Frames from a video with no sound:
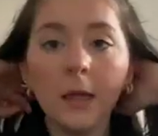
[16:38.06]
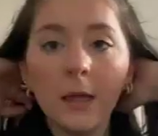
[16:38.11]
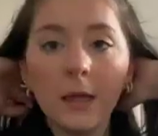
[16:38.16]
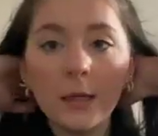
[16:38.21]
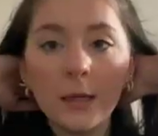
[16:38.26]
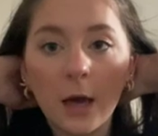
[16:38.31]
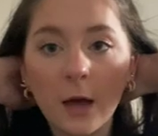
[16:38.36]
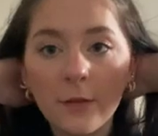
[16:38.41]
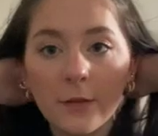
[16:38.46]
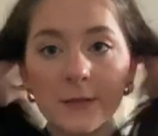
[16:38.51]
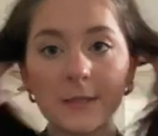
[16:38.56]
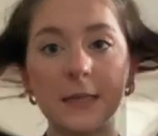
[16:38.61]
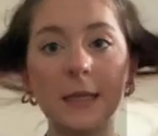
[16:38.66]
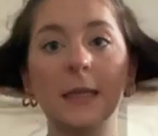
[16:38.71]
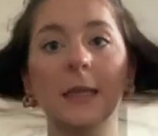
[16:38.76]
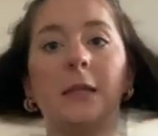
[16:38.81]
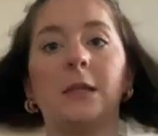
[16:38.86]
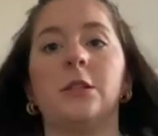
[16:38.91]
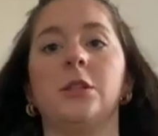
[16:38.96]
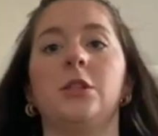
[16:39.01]
Now that
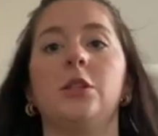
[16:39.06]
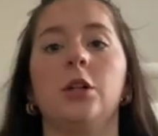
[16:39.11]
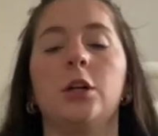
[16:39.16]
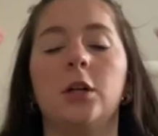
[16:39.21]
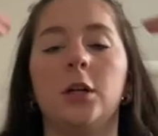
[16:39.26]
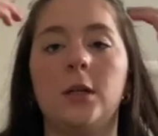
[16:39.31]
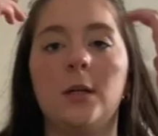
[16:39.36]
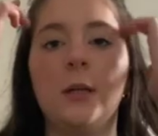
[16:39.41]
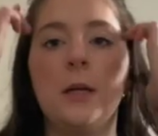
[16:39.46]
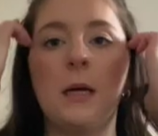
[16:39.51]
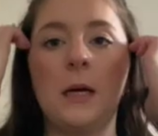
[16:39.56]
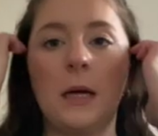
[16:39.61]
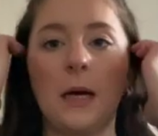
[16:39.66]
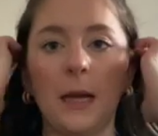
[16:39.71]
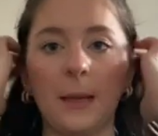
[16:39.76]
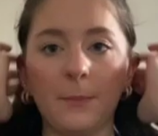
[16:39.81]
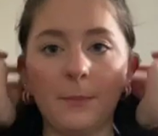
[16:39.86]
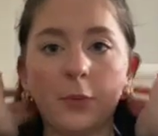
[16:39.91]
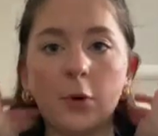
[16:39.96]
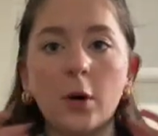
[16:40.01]
singing's done,
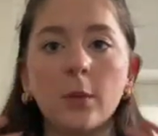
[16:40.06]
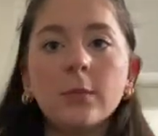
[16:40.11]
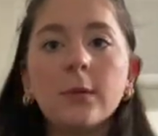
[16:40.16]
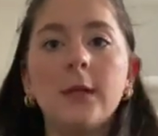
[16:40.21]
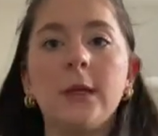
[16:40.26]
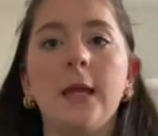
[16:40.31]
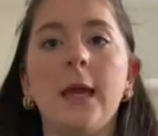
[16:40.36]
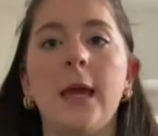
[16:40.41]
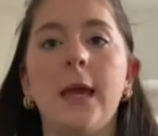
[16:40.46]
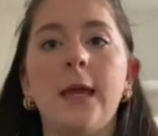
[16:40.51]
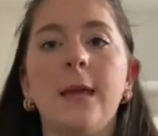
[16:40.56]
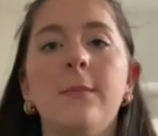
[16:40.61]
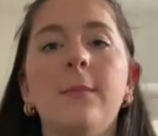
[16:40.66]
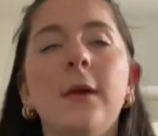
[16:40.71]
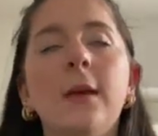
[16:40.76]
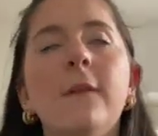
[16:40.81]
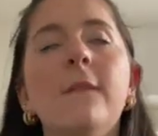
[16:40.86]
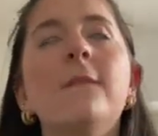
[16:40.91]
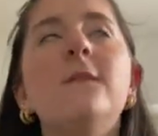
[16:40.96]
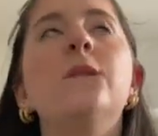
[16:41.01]
I'm probably
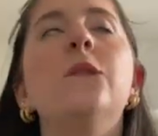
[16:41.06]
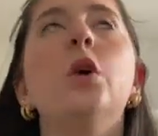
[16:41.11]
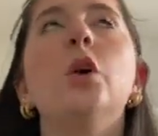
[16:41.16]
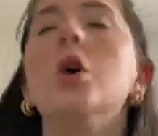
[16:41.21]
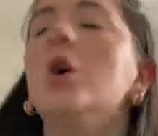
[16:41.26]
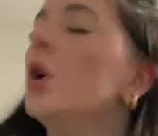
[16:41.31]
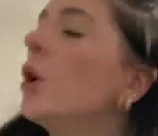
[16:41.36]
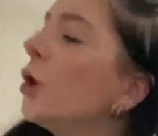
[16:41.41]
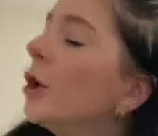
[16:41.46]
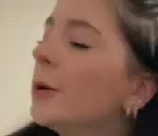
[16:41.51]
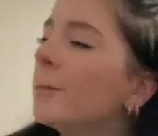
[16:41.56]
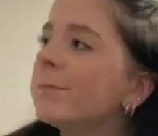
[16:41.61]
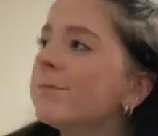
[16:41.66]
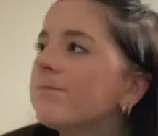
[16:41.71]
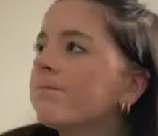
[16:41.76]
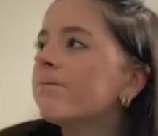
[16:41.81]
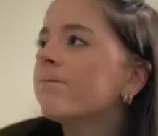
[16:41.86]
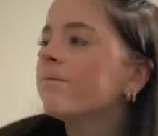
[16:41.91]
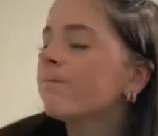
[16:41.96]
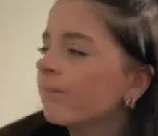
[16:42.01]
aiming for,
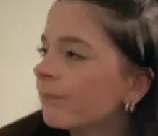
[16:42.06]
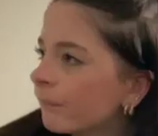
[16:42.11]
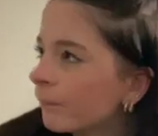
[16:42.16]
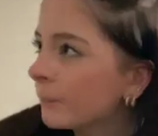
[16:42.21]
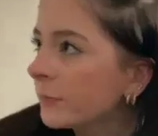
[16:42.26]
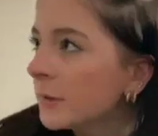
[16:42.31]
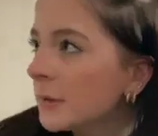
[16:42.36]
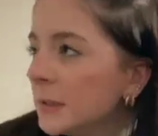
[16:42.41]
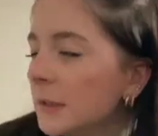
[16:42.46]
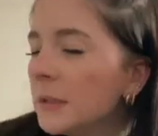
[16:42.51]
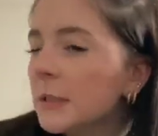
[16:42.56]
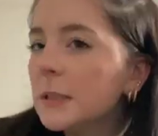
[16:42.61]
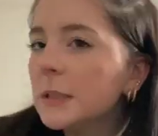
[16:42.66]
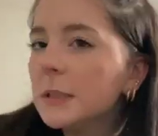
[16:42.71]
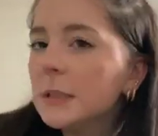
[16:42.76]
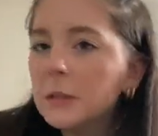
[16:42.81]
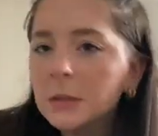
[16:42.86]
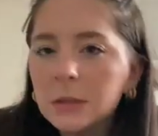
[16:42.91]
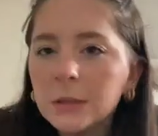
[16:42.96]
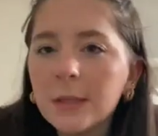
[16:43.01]

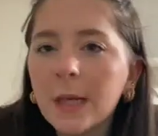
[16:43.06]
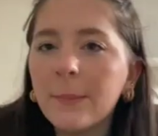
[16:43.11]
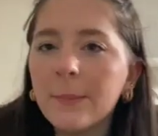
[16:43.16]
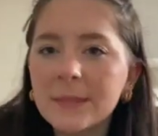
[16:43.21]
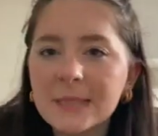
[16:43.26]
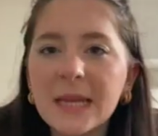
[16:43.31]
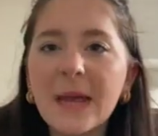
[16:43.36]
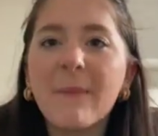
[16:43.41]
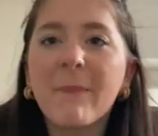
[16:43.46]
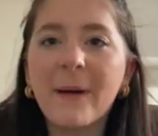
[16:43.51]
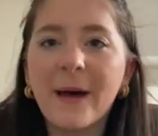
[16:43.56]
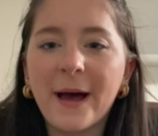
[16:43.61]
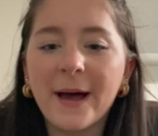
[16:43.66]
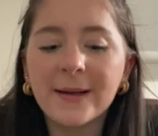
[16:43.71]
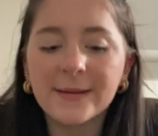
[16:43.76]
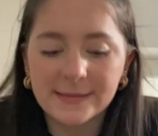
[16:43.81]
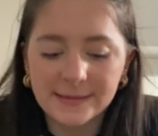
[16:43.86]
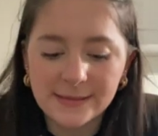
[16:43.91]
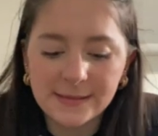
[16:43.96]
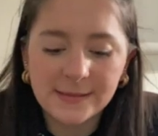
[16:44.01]
I'm gonna say a
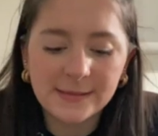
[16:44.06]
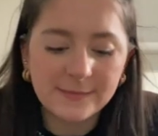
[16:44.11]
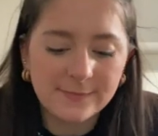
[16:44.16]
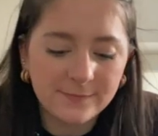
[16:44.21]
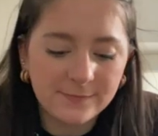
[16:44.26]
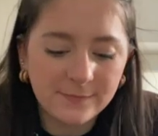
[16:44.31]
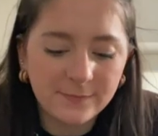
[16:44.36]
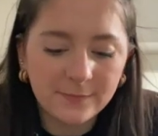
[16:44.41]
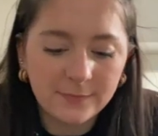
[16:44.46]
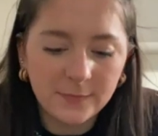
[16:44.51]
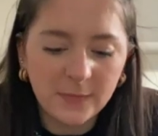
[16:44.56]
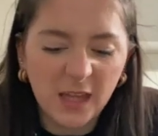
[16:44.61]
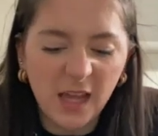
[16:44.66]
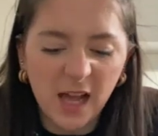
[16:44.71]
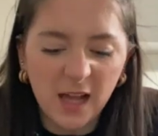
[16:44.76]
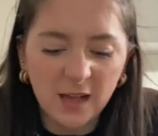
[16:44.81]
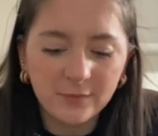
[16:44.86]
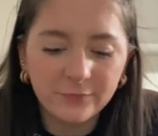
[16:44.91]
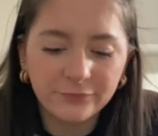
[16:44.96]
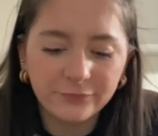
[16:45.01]
pass.
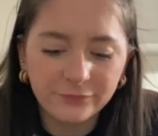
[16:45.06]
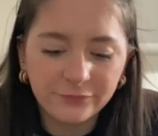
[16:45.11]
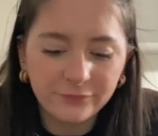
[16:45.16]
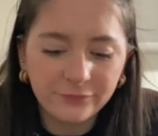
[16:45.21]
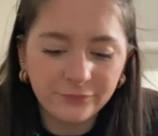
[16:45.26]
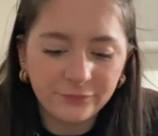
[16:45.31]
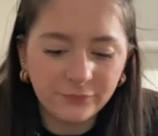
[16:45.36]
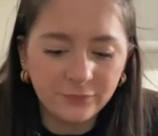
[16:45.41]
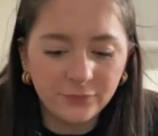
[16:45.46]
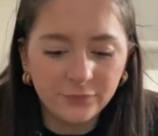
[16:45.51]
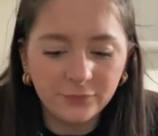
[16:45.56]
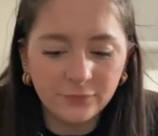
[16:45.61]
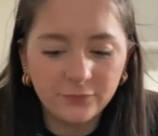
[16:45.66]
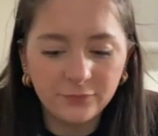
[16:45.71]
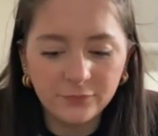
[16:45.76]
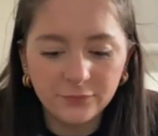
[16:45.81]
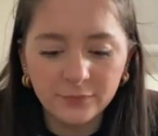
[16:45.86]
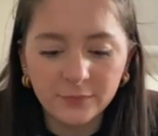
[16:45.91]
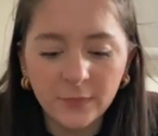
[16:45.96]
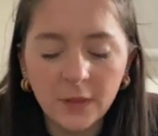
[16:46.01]
Yeah,
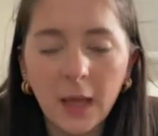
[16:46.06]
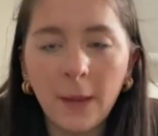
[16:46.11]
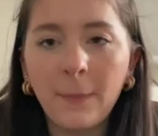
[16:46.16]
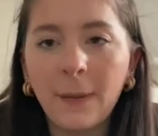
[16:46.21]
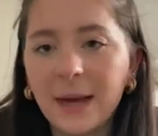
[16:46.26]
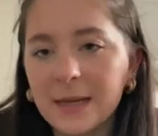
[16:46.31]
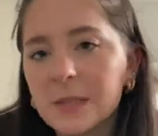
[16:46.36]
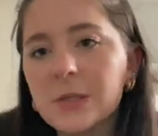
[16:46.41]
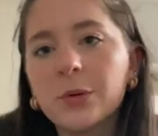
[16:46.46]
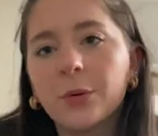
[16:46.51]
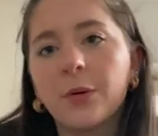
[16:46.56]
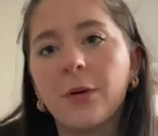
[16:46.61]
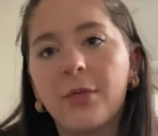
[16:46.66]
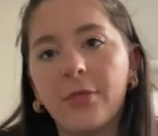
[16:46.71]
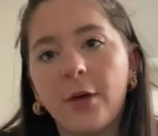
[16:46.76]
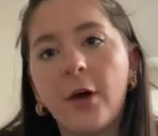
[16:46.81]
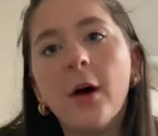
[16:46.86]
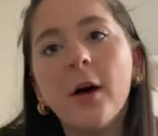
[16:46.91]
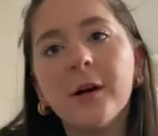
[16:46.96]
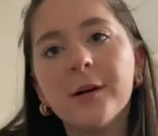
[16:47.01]
a pass or a
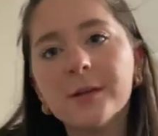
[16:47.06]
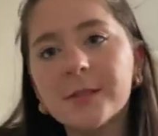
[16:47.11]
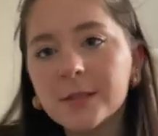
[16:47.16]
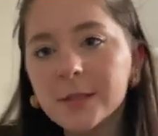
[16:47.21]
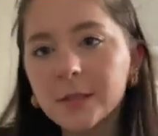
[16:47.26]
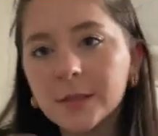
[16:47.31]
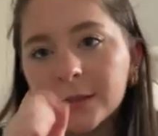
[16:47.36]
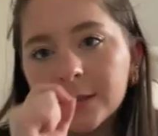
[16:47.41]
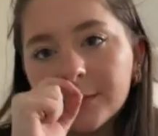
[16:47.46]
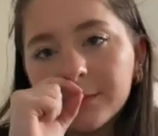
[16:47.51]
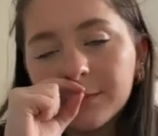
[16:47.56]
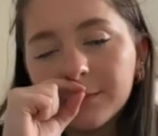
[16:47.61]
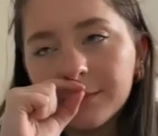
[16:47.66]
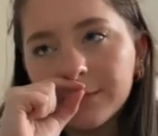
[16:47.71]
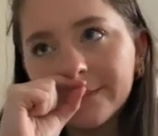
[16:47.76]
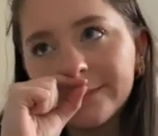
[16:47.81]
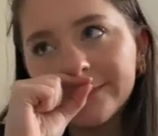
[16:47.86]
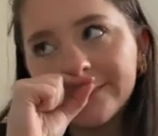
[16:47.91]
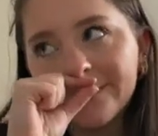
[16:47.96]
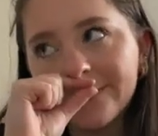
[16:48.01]
third?
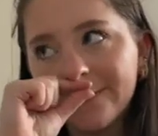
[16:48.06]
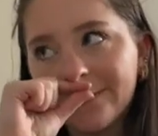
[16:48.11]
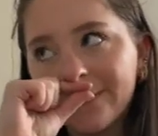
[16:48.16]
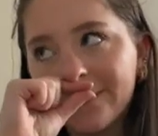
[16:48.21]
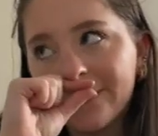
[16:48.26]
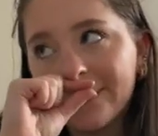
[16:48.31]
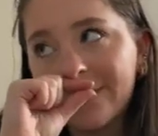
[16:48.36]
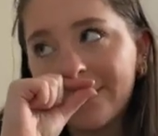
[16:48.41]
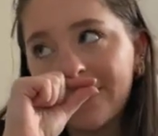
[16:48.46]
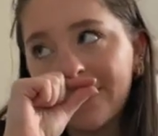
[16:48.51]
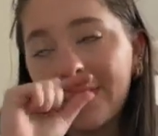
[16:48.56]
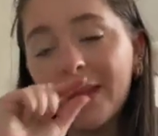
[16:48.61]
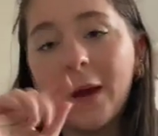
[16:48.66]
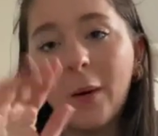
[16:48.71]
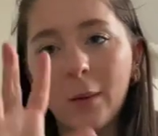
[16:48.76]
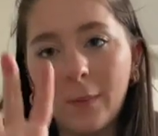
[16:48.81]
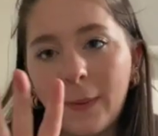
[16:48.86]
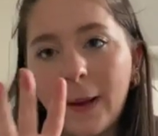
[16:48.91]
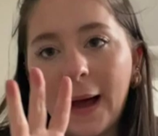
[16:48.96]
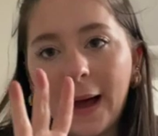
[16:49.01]
Mm, no,
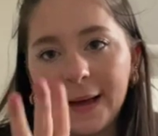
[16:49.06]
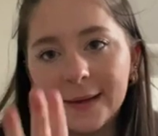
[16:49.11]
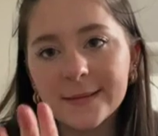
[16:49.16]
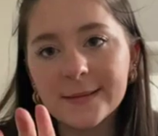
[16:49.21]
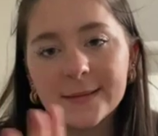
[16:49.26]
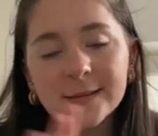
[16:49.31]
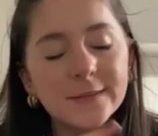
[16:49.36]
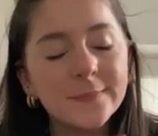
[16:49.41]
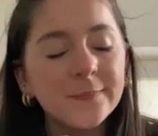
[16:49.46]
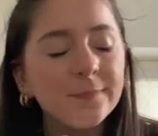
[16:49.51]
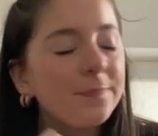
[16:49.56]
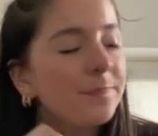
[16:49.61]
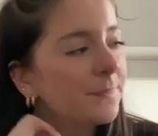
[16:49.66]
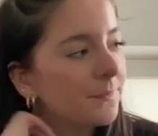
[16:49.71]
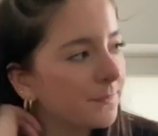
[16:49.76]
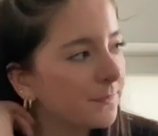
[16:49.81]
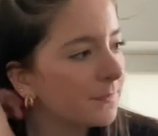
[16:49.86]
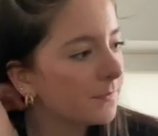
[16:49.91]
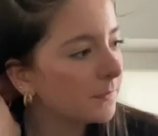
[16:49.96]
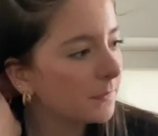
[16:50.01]
a pass.
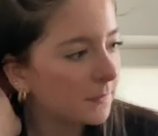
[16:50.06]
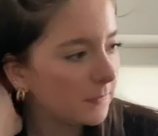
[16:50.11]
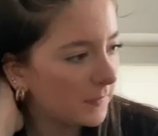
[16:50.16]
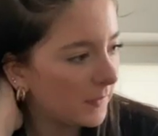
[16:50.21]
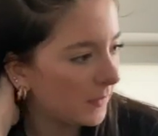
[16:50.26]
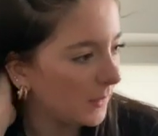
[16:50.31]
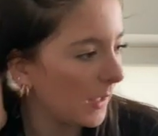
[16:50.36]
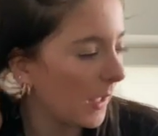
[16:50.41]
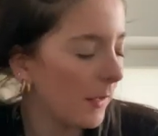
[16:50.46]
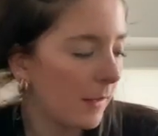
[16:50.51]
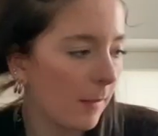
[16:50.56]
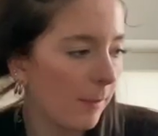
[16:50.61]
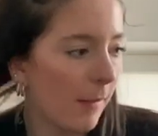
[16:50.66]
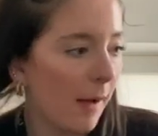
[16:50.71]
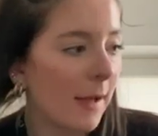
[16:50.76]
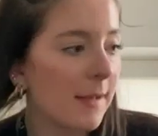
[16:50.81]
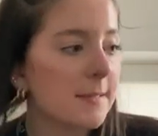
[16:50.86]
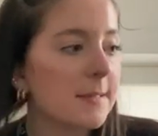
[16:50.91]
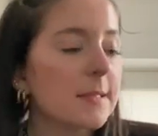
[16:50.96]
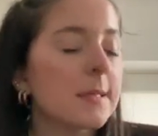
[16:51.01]
Yeah, a
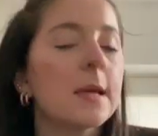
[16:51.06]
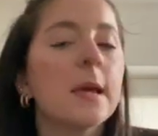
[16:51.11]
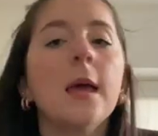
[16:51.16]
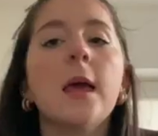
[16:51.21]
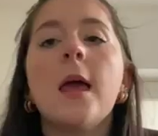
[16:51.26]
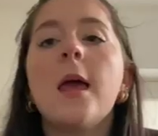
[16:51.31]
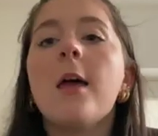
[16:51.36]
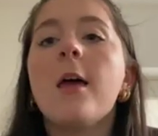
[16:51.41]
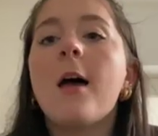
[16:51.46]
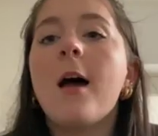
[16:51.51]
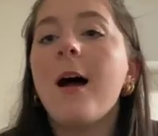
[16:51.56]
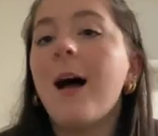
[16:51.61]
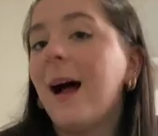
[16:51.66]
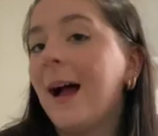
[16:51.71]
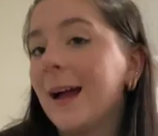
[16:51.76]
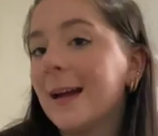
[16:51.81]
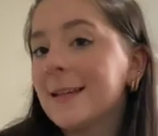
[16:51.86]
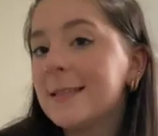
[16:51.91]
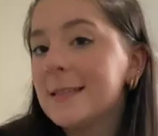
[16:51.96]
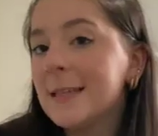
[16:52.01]
pass.
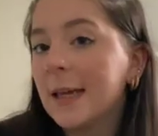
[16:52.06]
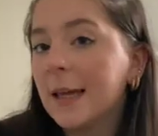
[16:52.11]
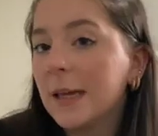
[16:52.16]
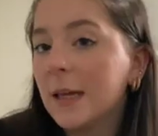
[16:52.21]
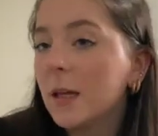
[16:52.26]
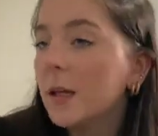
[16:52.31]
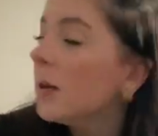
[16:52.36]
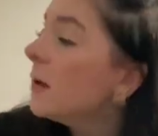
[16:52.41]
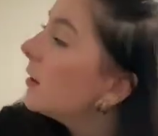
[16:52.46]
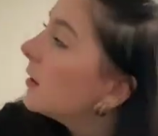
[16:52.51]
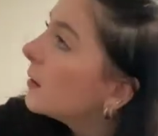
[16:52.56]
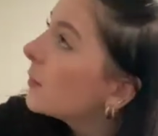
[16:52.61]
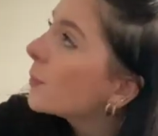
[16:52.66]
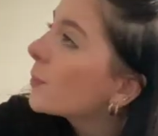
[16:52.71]
Acting.